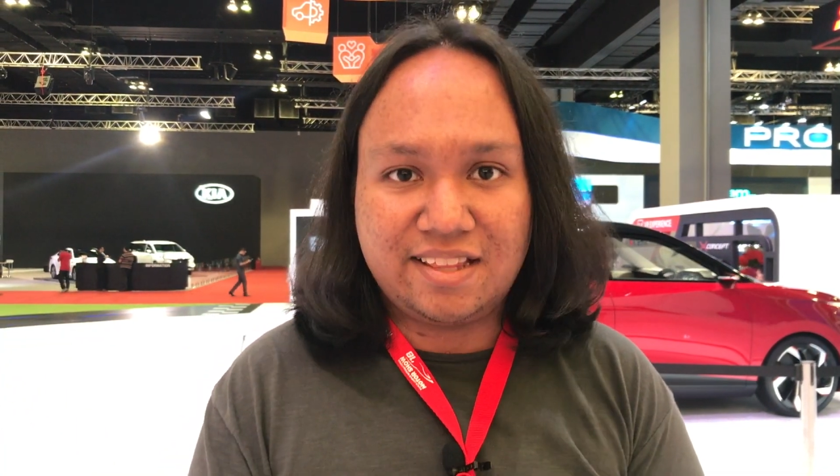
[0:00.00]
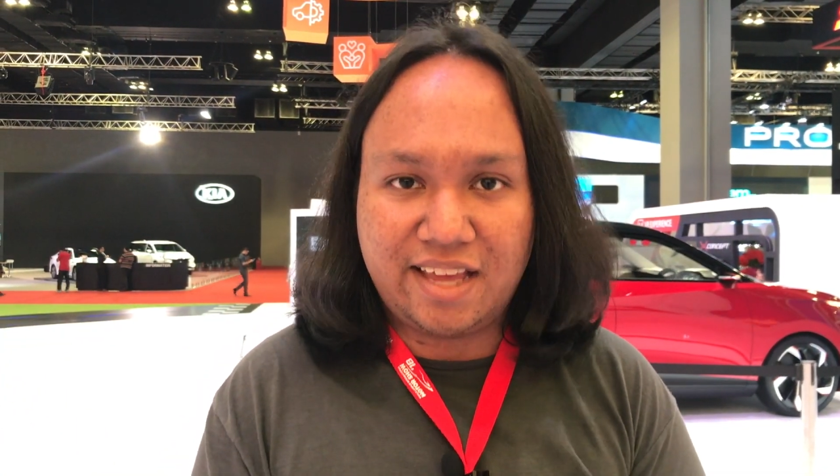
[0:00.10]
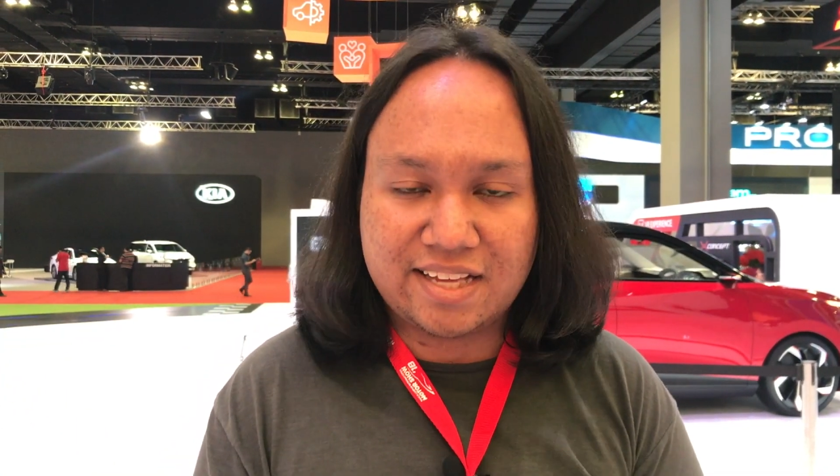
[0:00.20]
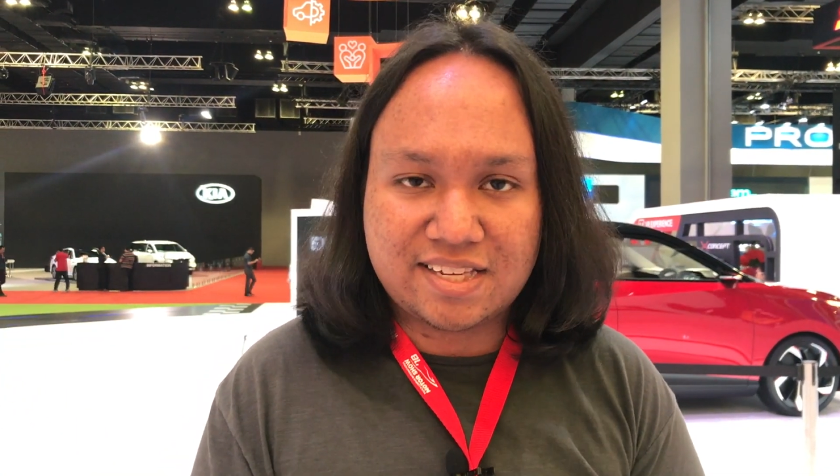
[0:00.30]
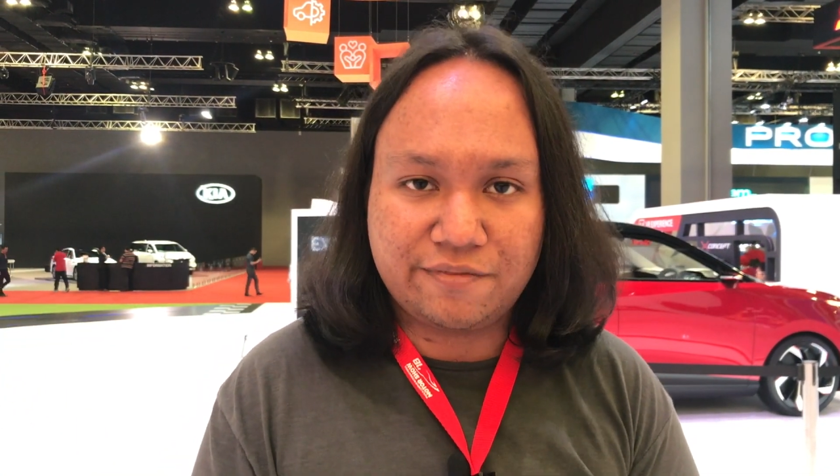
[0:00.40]
the
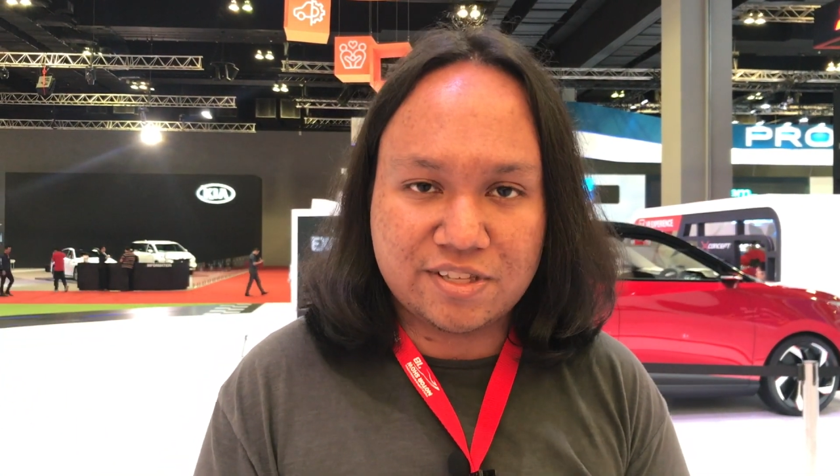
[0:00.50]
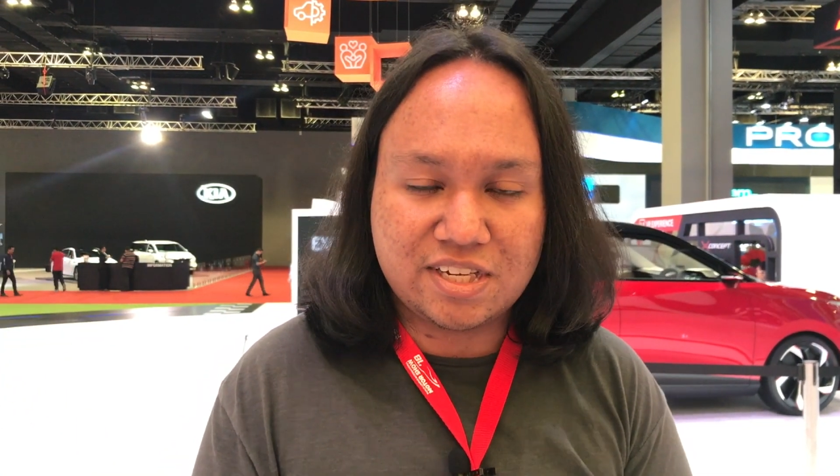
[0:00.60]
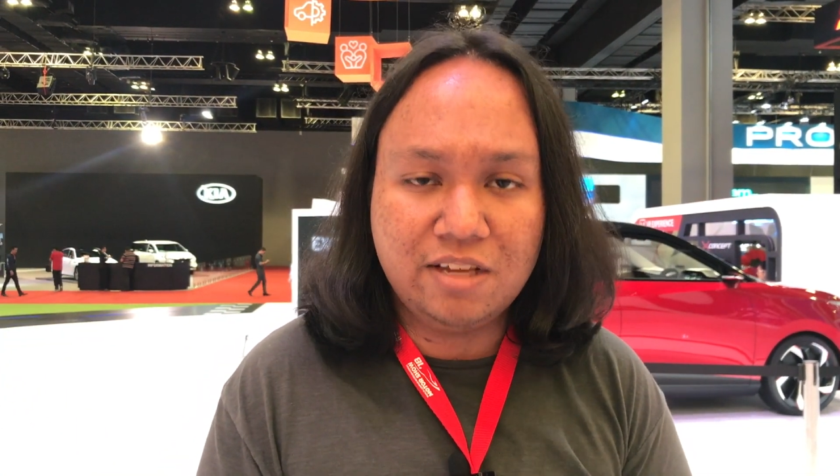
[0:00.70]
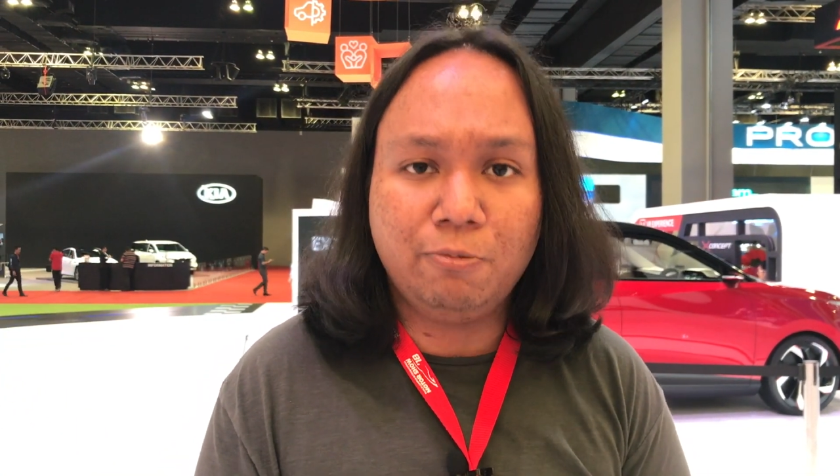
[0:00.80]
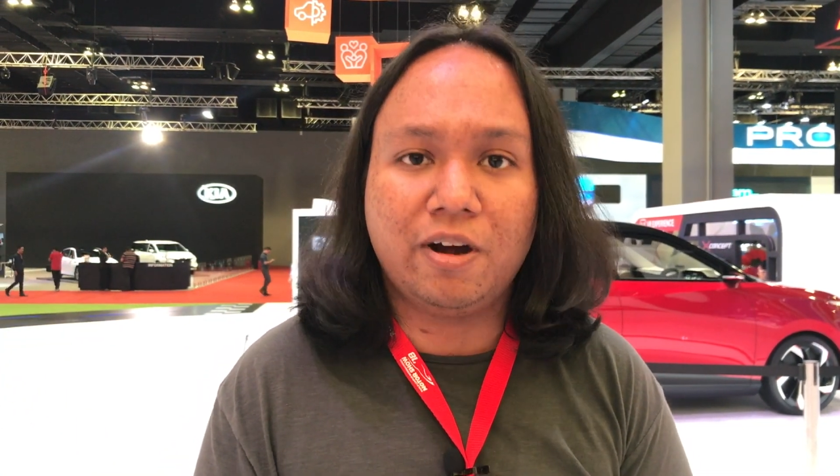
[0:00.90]

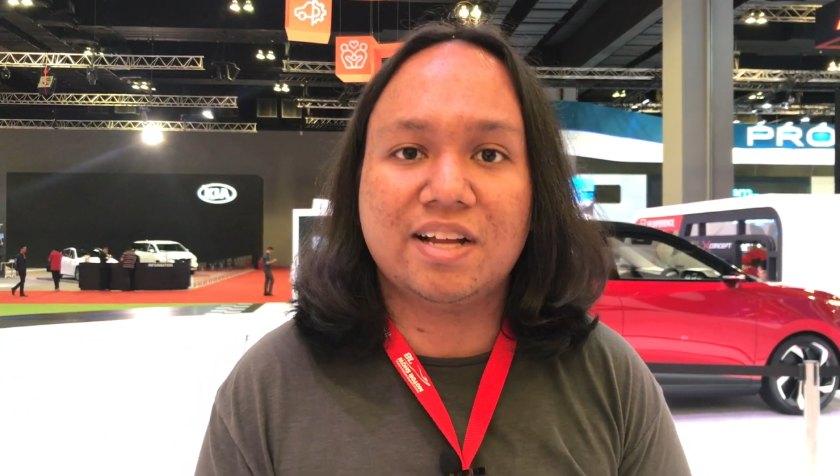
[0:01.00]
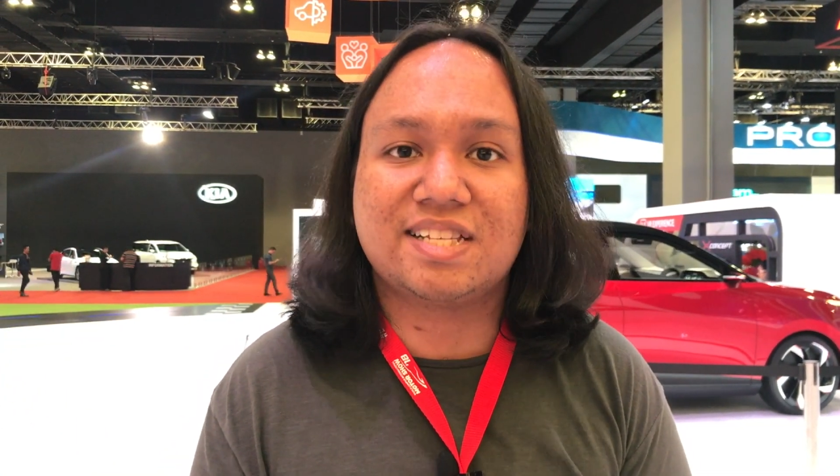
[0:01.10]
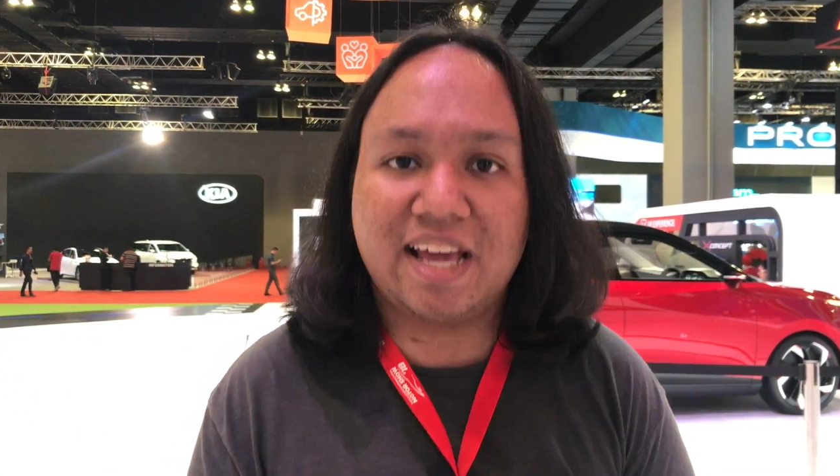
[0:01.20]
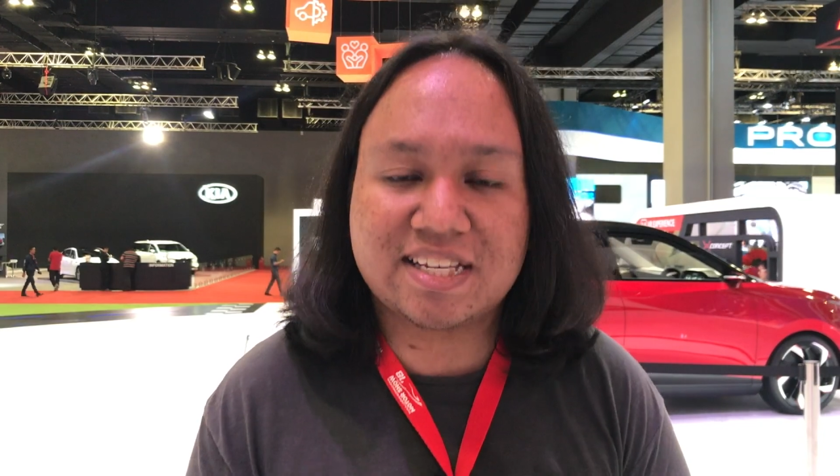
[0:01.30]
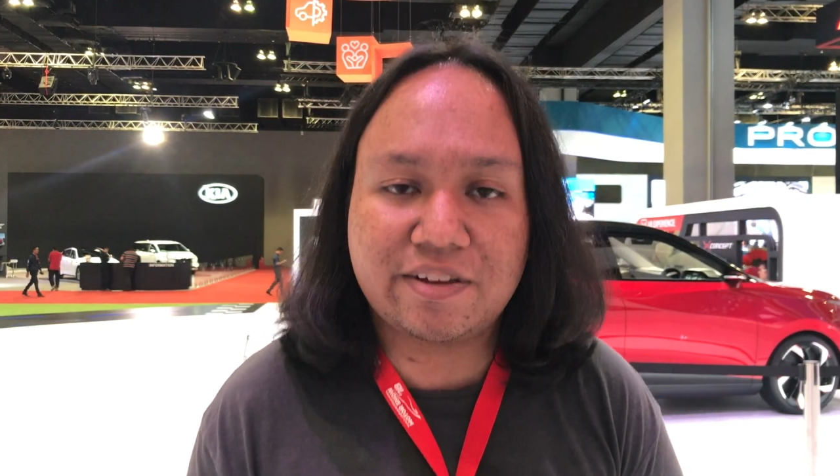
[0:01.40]
X70, whereas
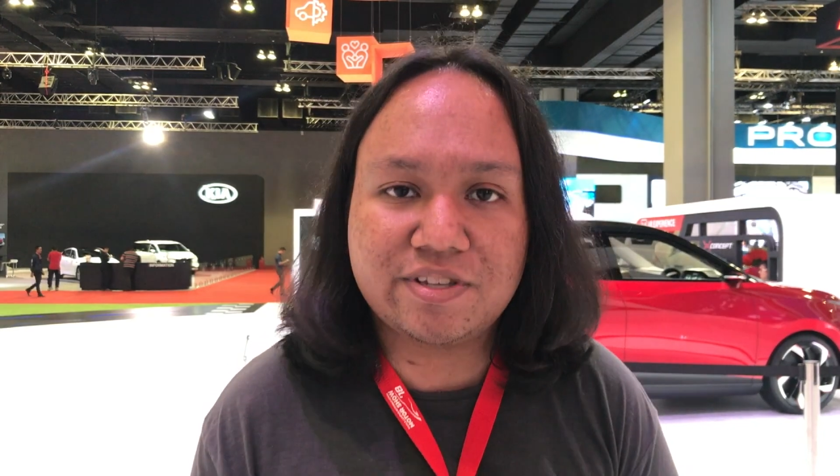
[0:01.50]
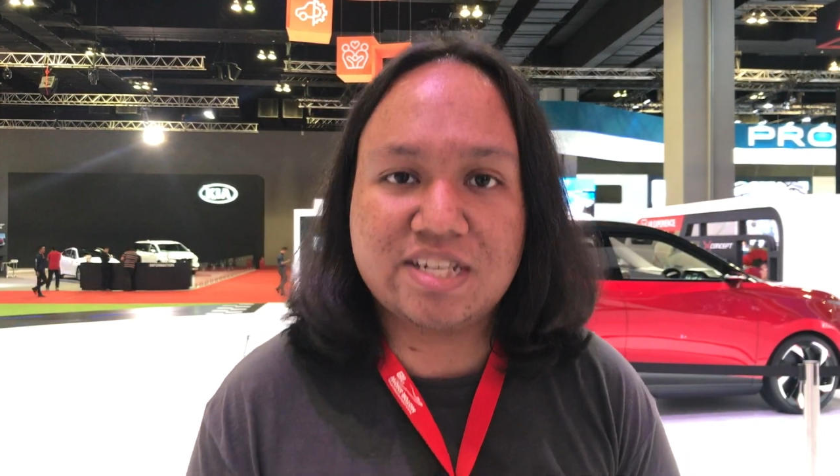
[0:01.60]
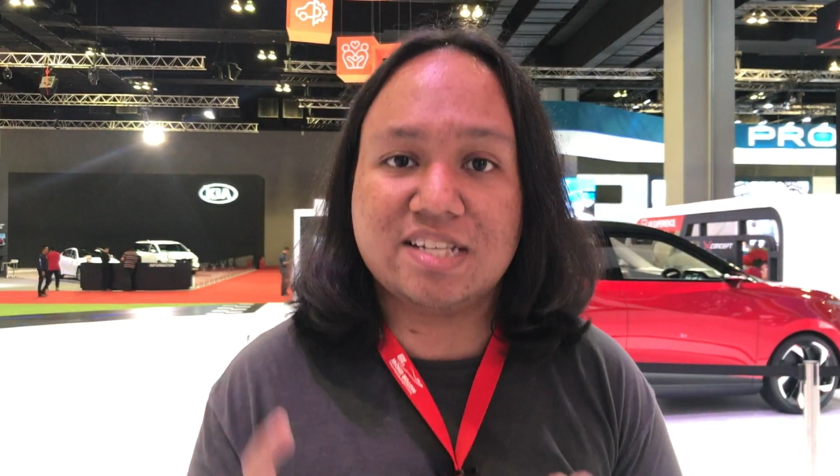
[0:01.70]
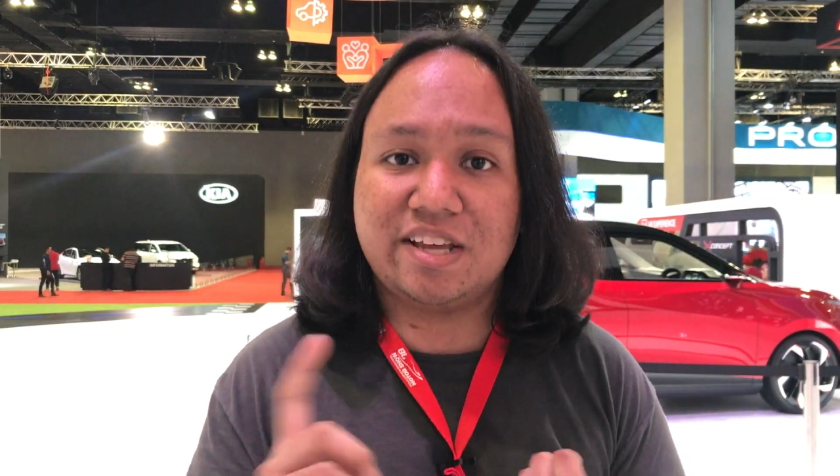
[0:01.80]
the X70 is